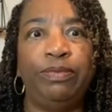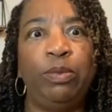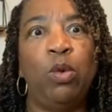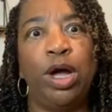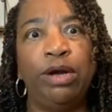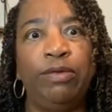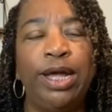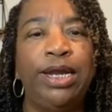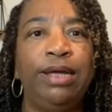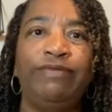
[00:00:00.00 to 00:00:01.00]
one
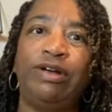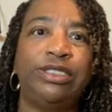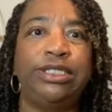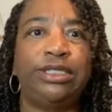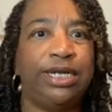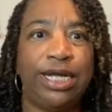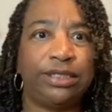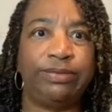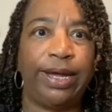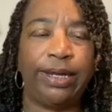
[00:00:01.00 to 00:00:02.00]
rating versus the
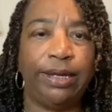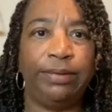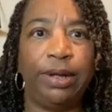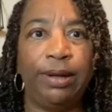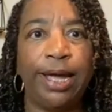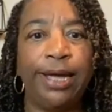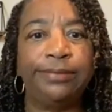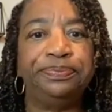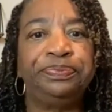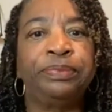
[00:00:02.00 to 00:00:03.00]
next rating. Okay,